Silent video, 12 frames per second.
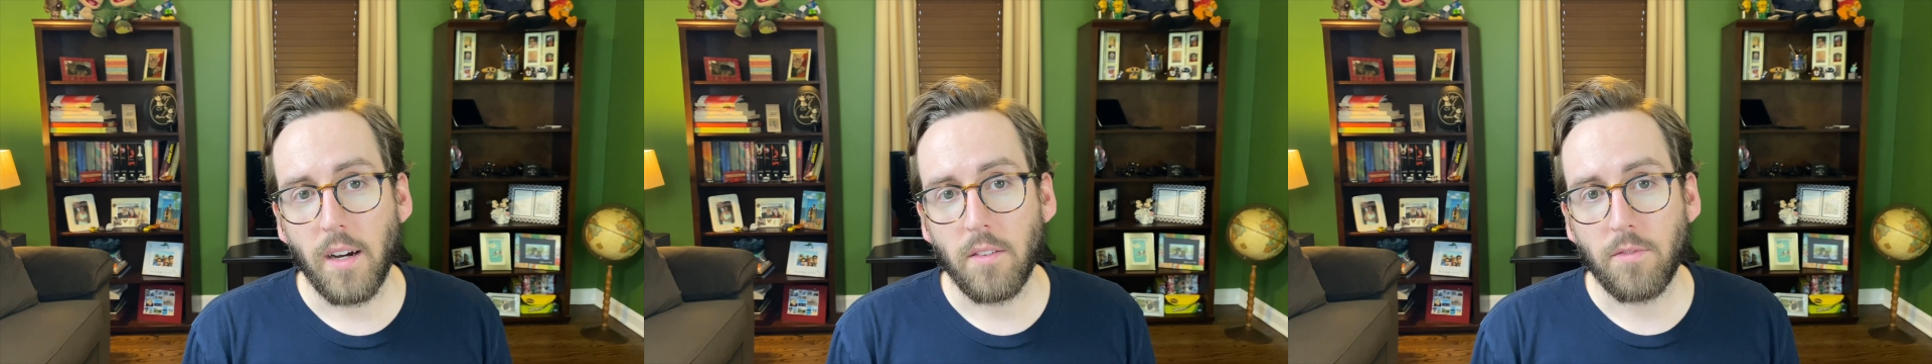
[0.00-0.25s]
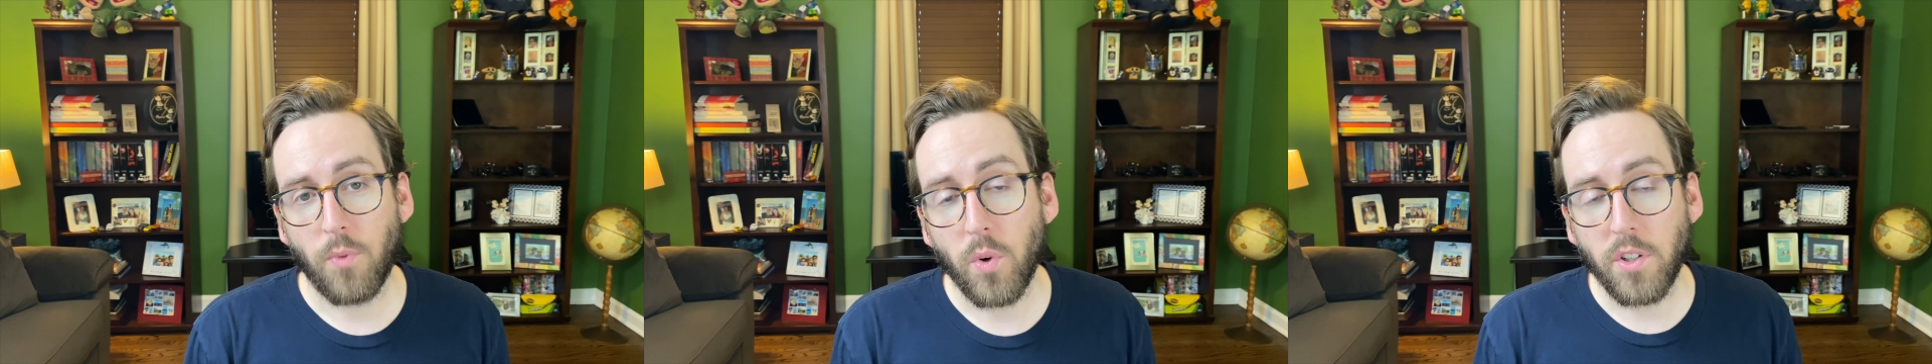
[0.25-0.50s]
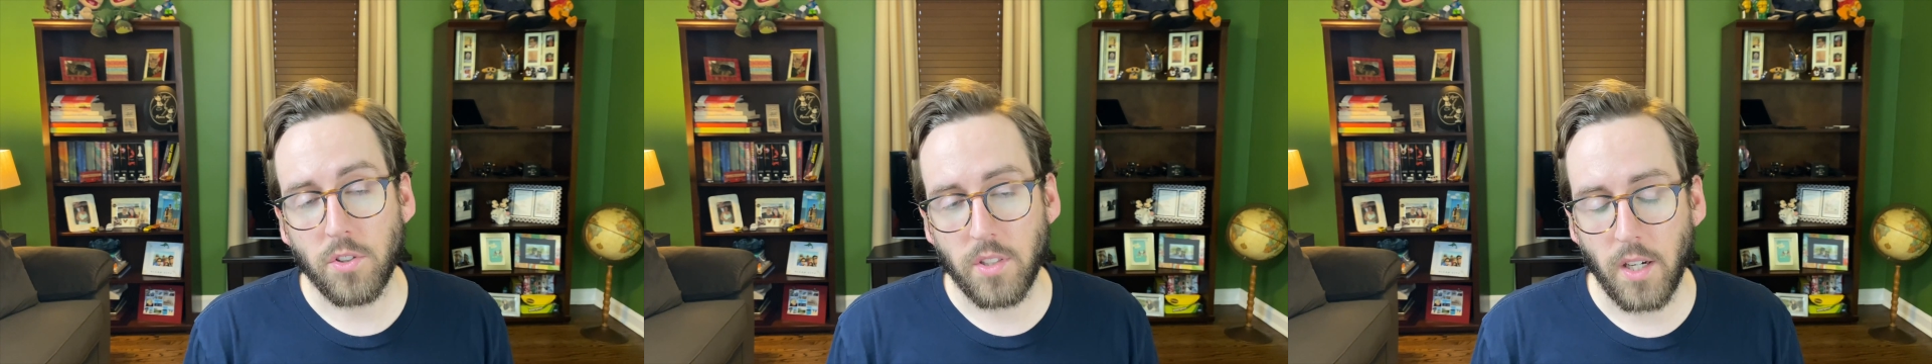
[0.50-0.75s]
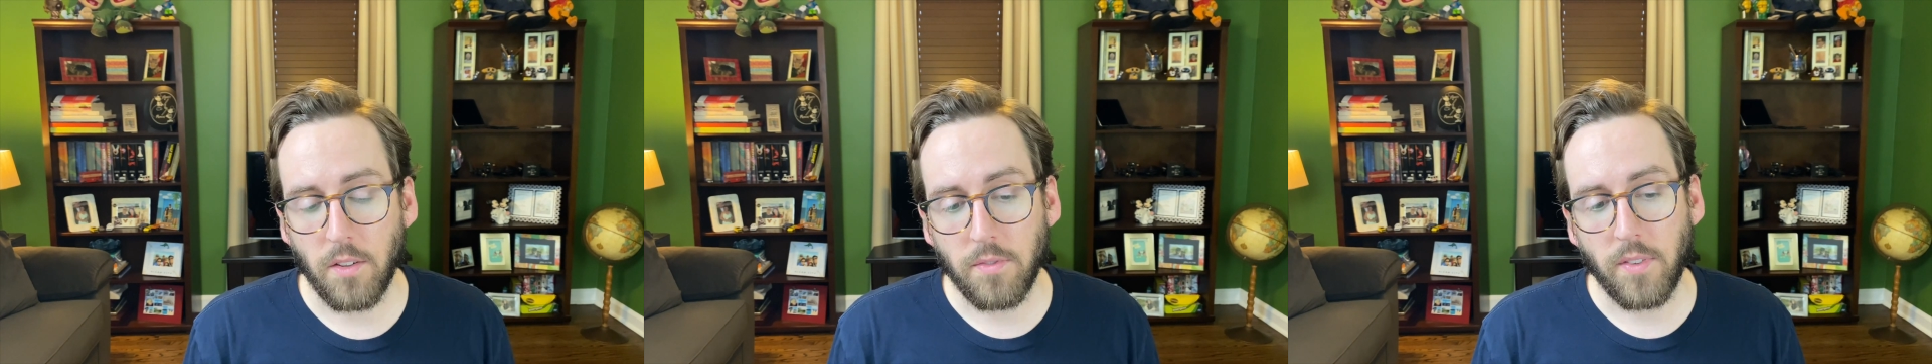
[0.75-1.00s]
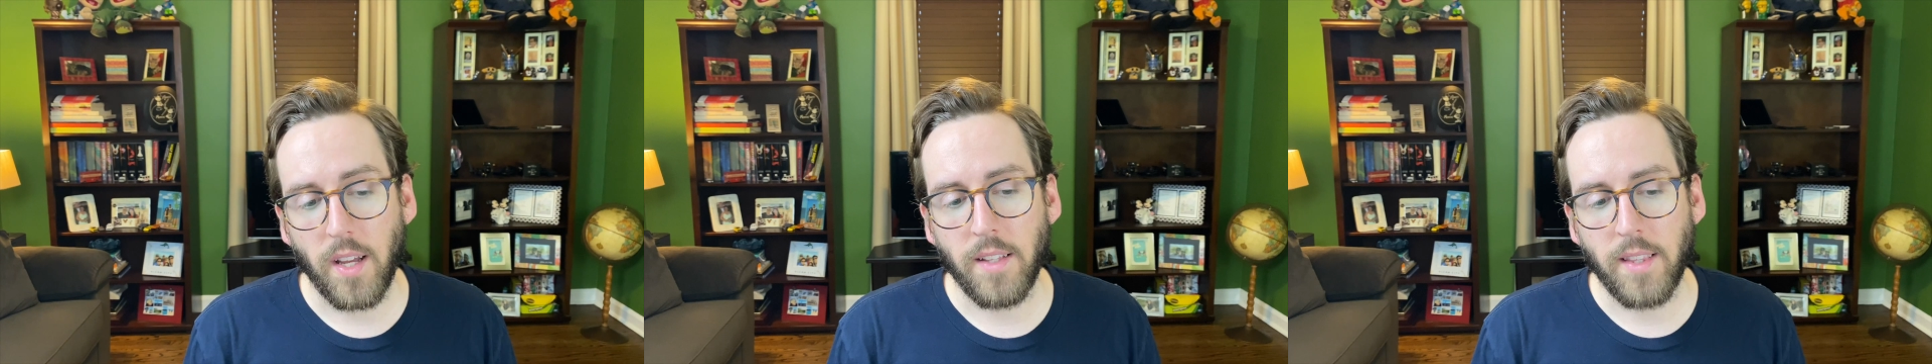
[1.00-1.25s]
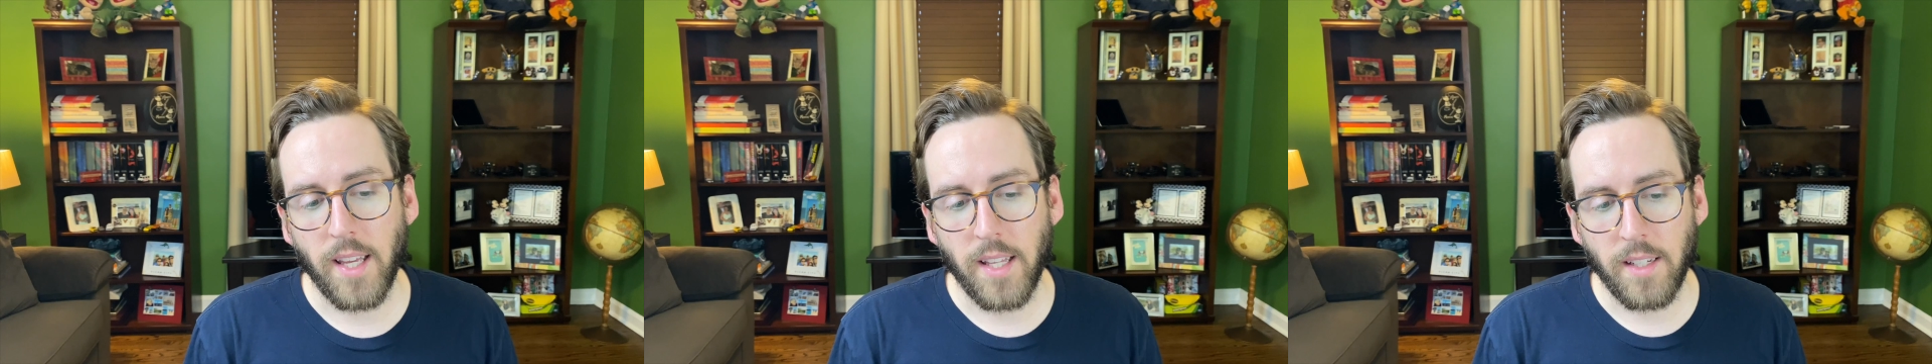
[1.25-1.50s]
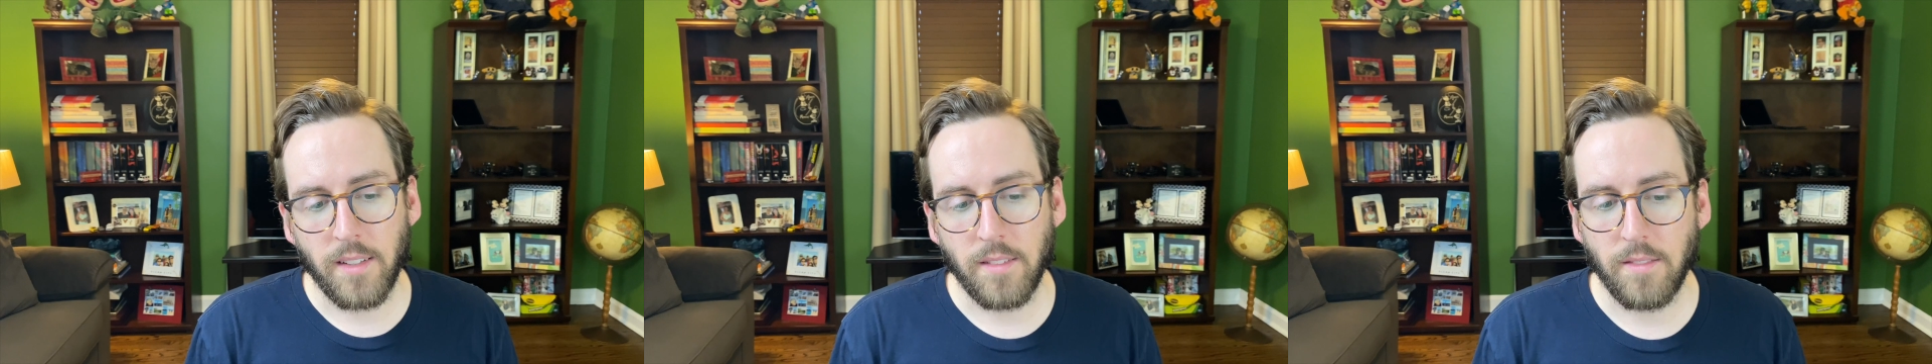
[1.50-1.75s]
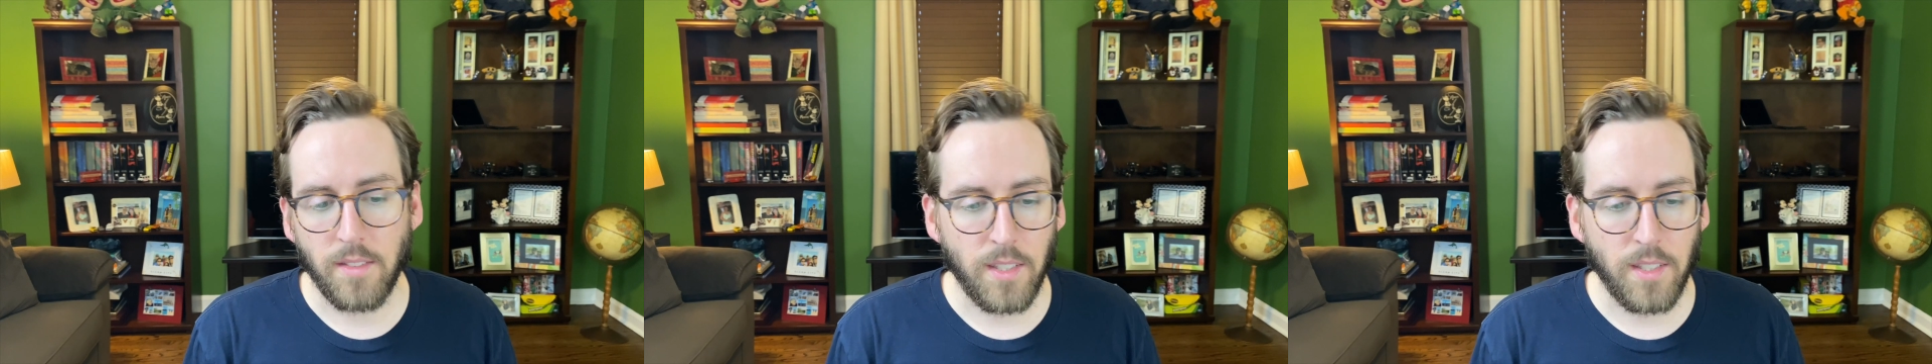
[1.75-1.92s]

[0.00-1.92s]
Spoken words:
for yourself, and then